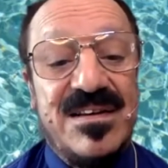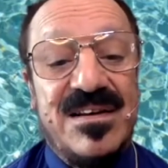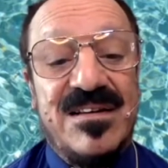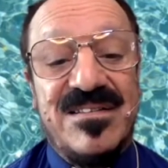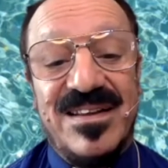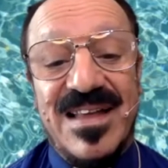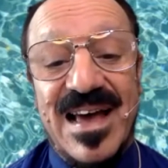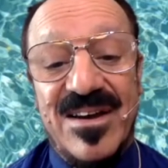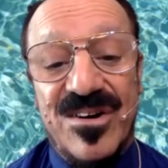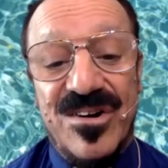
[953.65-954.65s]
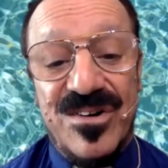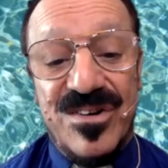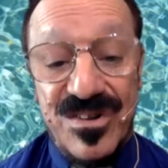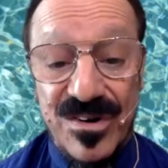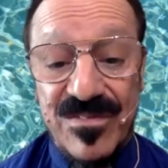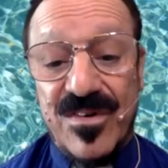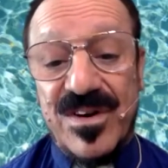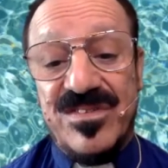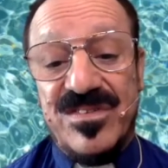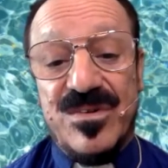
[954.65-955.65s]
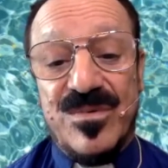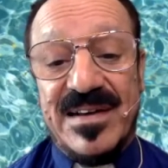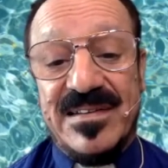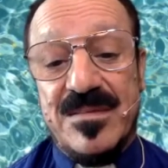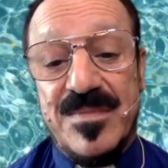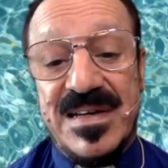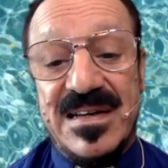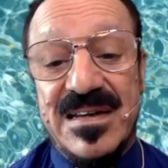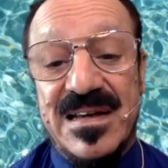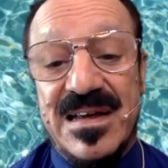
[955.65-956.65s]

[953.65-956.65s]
until I heard your voice directing me.